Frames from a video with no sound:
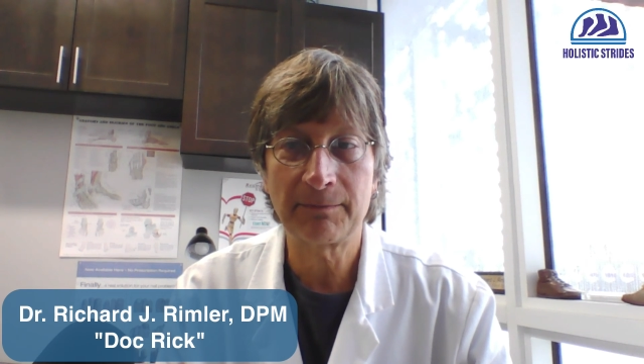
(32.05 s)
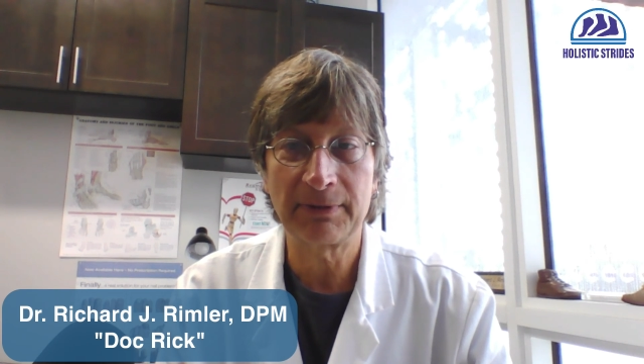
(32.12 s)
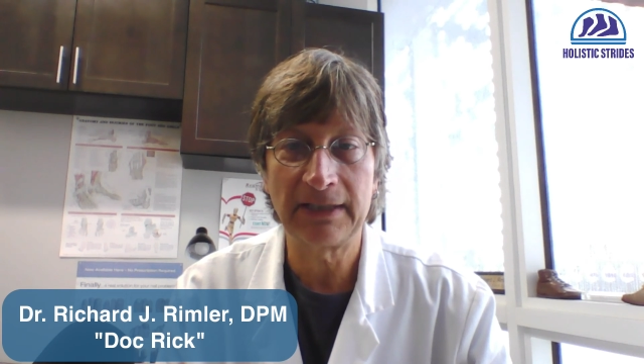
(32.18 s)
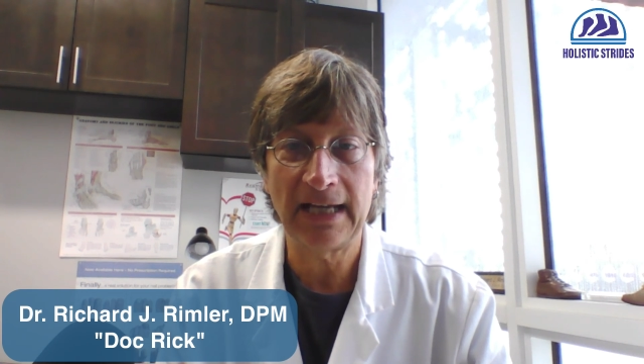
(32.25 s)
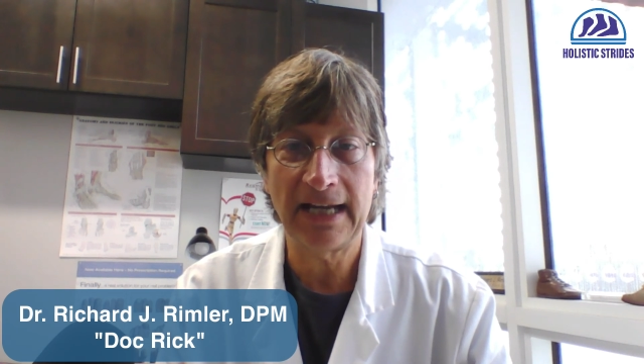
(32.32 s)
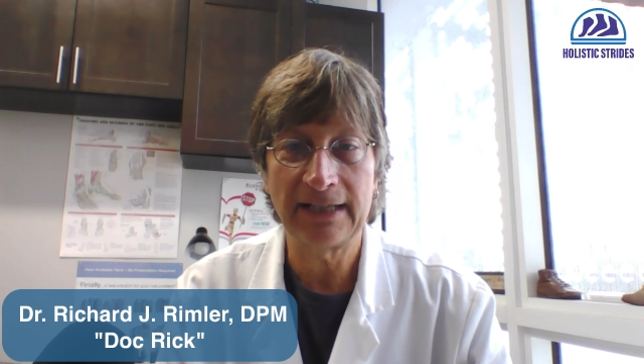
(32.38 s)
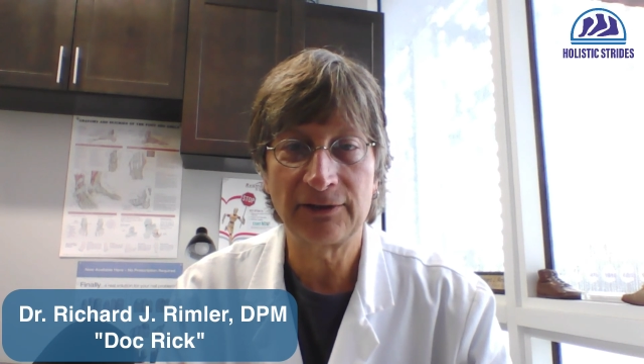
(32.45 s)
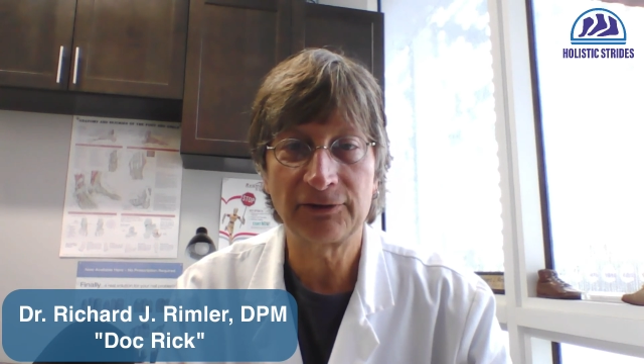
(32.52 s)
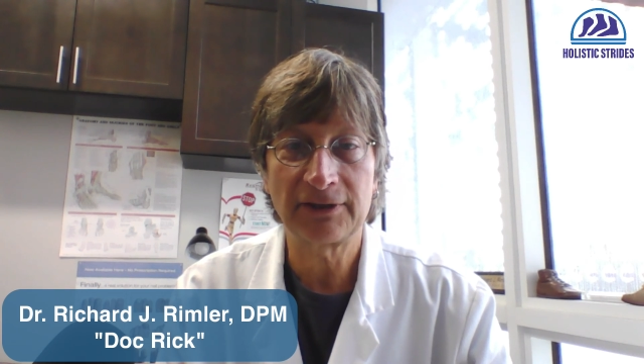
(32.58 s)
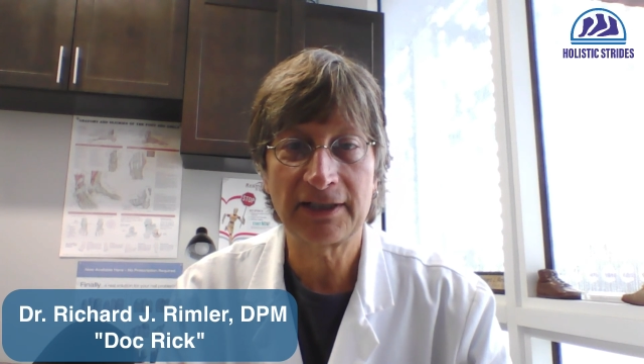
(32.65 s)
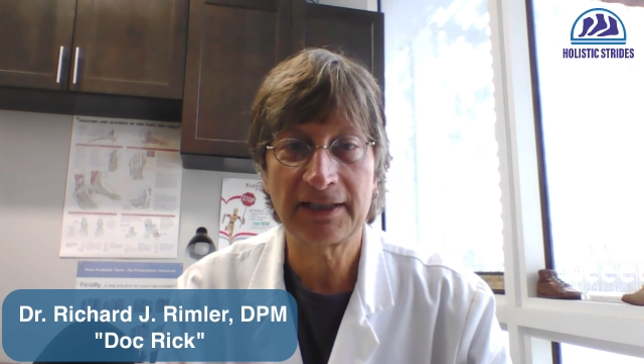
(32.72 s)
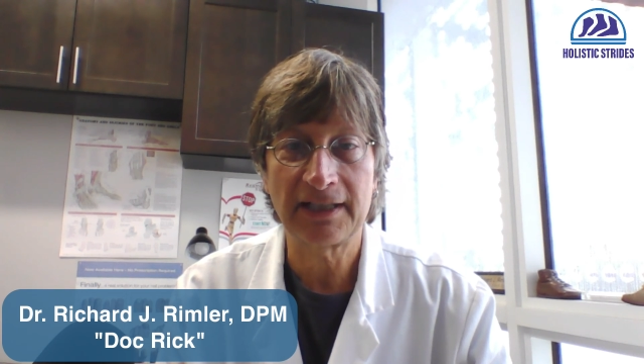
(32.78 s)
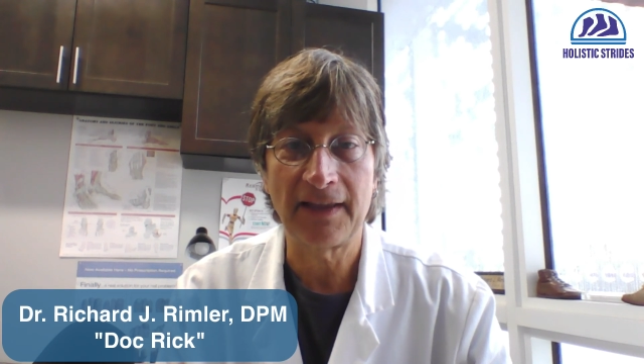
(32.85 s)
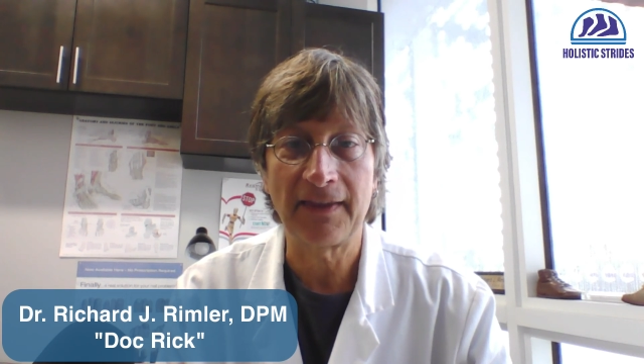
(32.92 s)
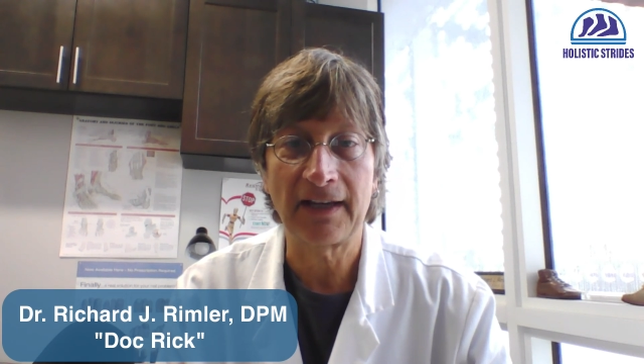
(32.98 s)

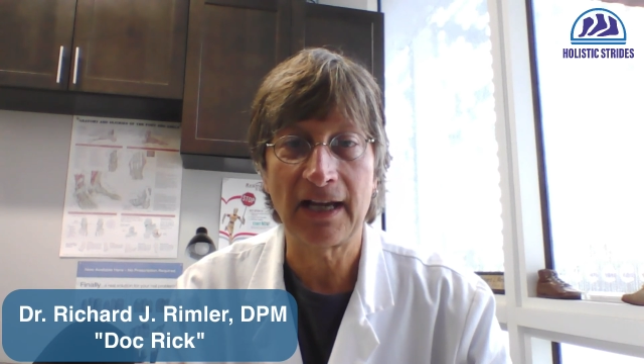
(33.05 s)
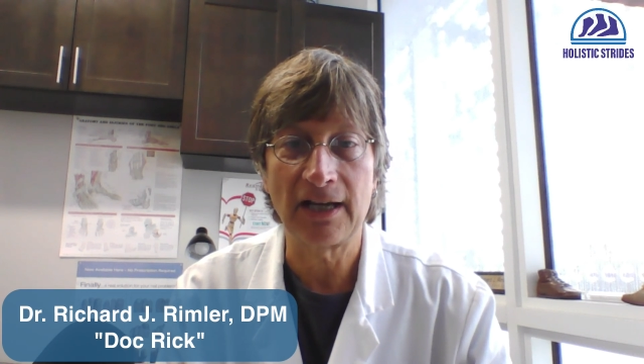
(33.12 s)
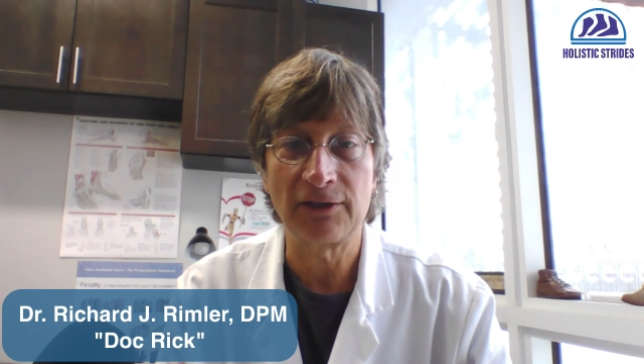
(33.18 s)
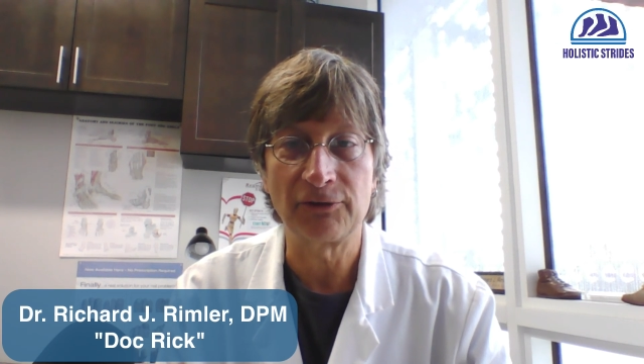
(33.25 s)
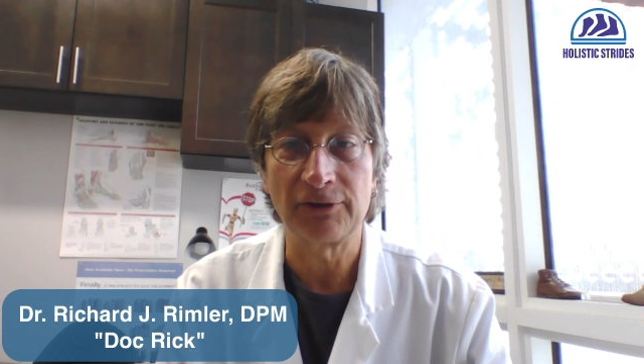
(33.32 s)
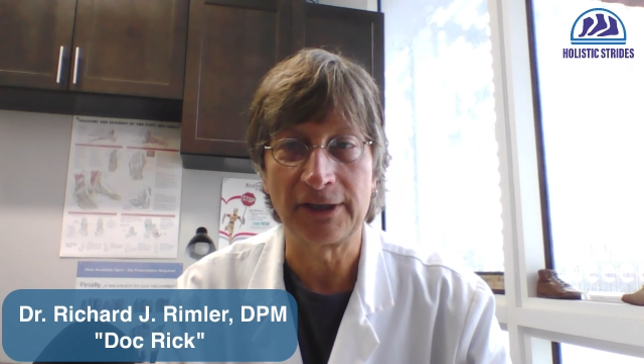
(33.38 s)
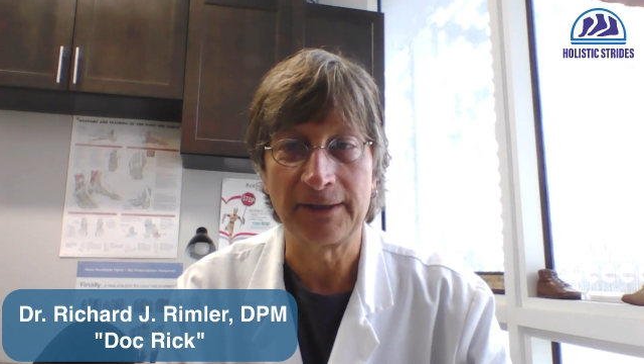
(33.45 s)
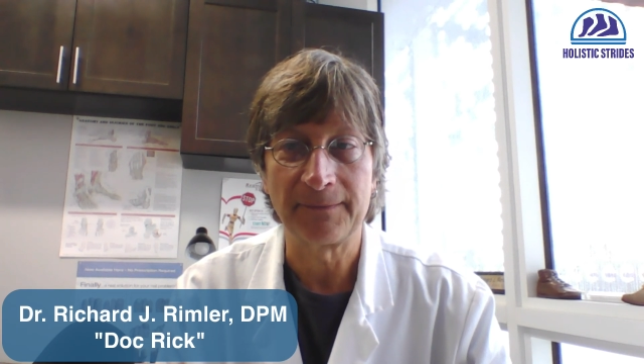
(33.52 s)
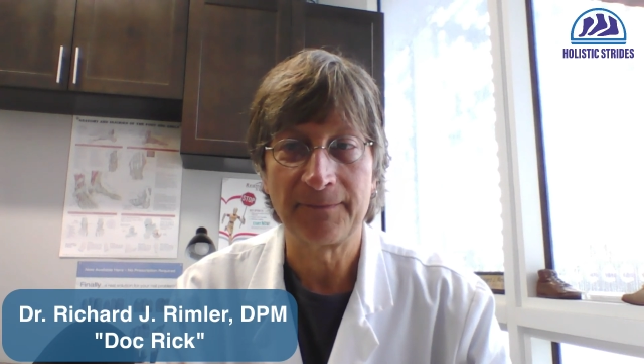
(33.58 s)
podiatrists in the country.